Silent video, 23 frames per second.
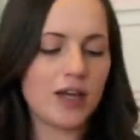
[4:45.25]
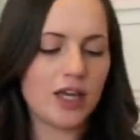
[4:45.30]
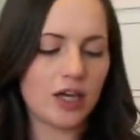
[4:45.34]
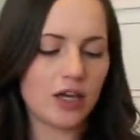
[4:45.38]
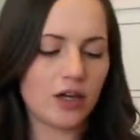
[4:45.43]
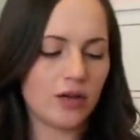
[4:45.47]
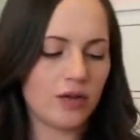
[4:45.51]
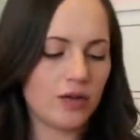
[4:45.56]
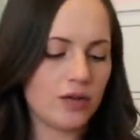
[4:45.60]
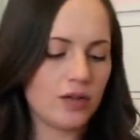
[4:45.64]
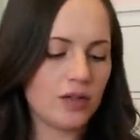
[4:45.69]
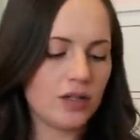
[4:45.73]
be
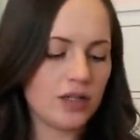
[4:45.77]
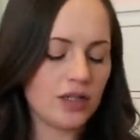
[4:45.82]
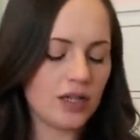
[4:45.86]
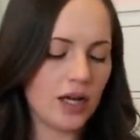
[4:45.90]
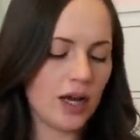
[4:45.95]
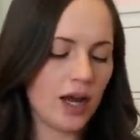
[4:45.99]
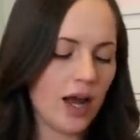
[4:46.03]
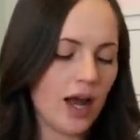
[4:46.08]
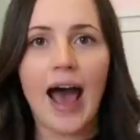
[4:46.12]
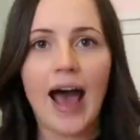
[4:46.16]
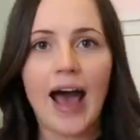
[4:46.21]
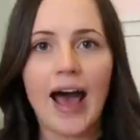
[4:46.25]
used
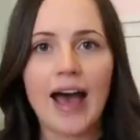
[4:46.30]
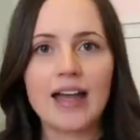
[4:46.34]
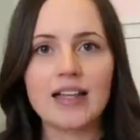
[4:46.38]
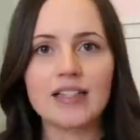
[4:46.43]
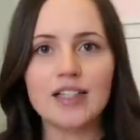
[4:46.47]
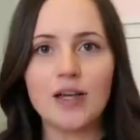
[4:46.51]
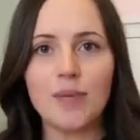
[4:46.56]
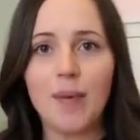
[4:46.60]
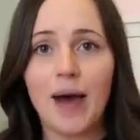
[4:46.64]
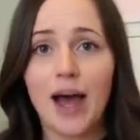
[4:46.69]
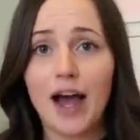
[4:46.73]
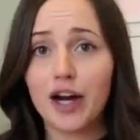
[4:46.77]
as
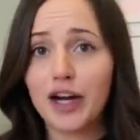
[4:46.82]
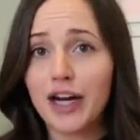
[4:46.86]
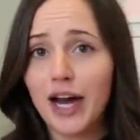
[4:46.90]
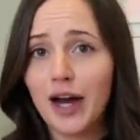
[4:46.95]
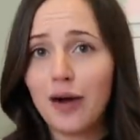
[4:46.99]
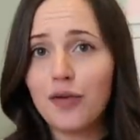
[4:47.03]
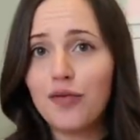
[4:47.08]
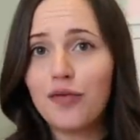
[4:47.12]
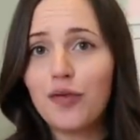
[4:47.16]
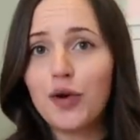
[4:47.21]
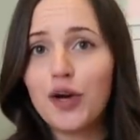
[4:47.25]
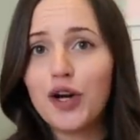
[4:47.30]
a
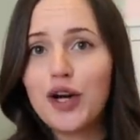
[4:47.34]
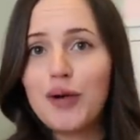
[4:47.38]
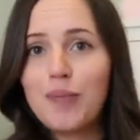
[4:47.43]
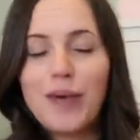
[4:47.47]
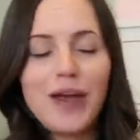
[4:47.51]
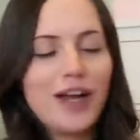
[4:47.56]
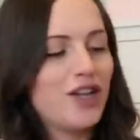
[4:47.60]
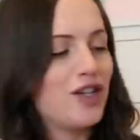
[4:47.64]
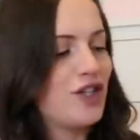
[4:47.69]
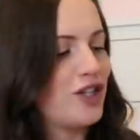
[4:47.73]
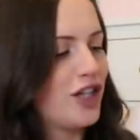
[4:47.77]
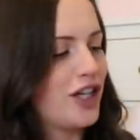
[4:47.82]
background for her
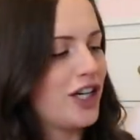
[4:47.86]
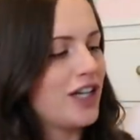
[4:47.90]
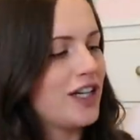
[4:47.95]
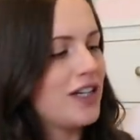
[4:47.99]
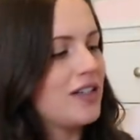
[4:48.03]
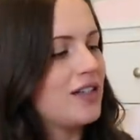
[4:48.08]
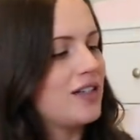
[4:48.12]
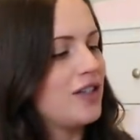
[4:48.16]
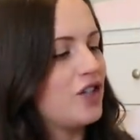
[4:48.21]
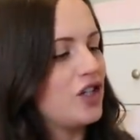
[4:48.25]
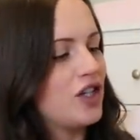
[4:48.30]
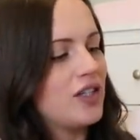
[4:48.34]

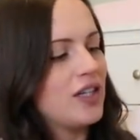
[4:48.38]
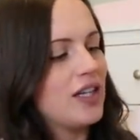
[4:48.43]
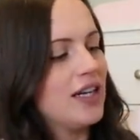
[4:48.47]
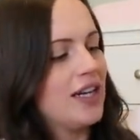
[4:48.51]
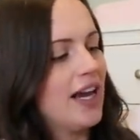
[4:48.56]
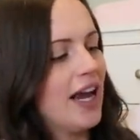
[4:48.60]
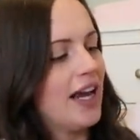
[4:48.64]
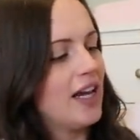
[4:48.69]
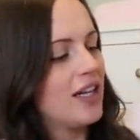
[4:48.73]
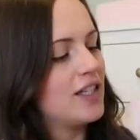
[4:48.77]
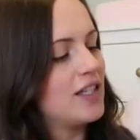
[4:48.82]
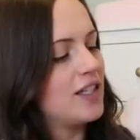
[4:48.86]
pictures, just a
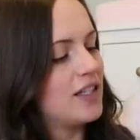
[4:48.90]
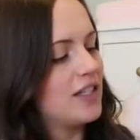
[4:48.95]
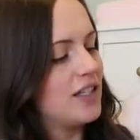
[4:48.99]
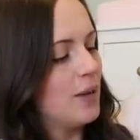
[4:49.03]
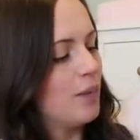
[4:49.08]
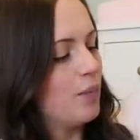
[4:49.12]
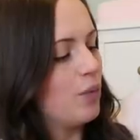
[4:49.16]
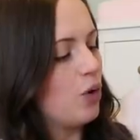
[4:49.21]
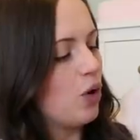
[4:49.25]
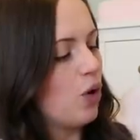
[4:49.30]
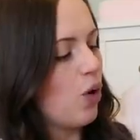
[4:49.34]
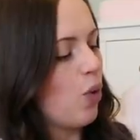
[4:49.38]
nice
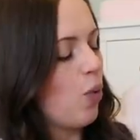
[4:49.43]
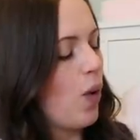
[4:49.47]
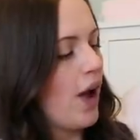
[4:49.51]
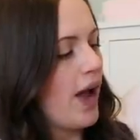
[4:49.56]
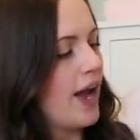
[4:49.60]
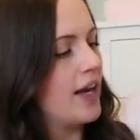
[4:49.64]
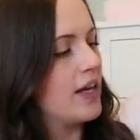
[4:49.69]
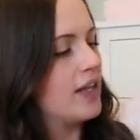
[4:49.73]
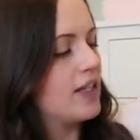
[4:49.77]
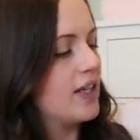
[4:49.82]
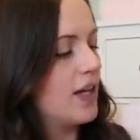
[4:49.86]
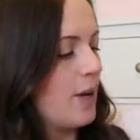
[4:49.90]
simple
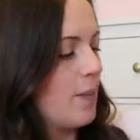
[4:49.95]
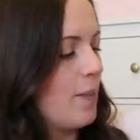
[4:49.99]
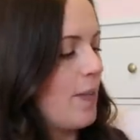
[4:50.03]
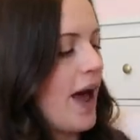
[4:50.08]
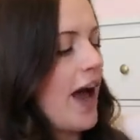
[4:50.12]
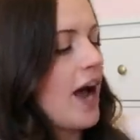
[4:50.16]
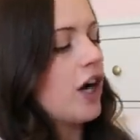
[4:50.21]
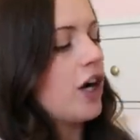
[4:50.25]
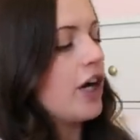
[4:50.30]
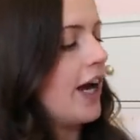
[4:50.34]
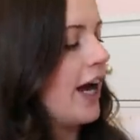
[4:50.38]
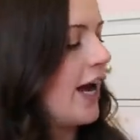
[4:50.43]
white
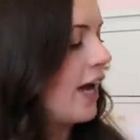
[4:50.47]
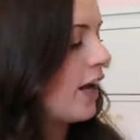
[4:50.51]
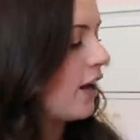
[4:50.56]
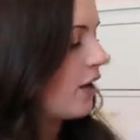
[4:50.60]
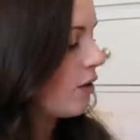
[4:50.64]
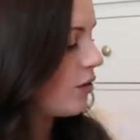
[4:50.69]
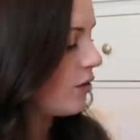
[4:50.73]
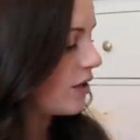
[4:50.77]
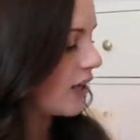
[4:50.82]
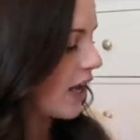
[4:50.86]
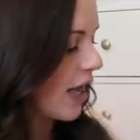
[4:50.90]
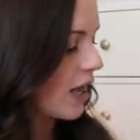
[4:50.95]

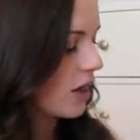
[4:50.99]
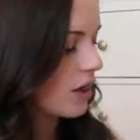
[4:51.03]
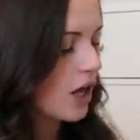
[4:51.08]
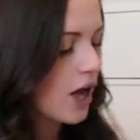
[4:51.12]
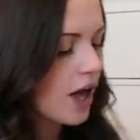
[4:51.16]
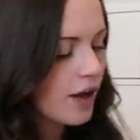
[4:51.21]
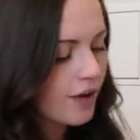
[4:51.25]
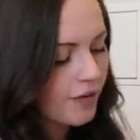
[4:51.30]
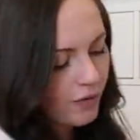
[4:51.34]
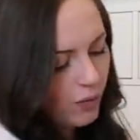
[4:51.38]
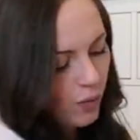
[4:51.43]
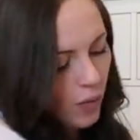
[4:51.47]
background. I
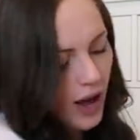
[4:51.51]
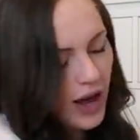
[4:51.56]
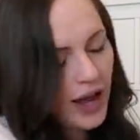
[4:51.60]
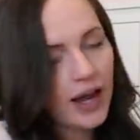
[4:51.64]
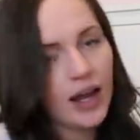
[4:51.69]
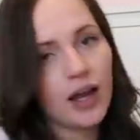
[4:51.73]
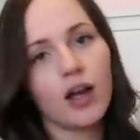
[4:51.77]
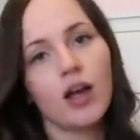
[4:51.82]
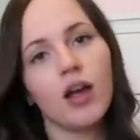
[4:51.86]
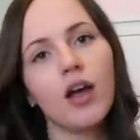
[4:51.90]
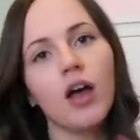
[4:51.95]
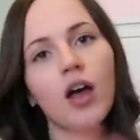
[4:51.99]
love
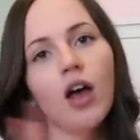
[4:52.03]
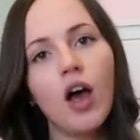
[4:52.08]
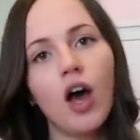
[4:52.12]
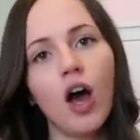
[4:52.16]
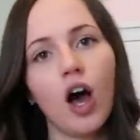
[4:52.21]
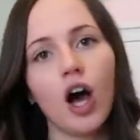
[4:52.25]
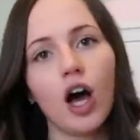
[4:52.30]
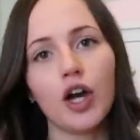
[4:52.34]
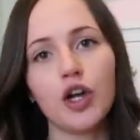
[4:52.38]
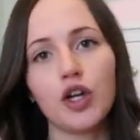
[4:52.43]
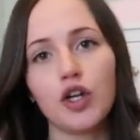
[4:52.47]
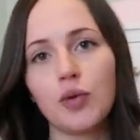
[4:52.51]
white
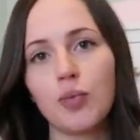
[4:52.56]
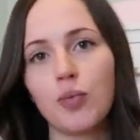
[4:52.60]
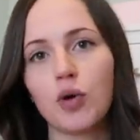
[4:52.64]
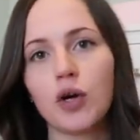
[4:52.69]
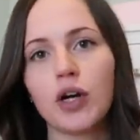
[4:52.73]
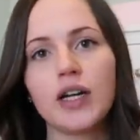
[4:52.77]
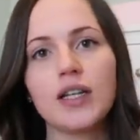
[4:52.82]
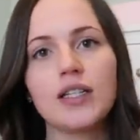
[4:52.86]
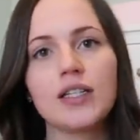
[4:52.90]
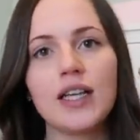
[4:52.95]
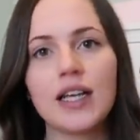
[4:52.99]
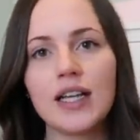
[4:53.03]
on
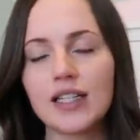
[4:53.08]
newborns.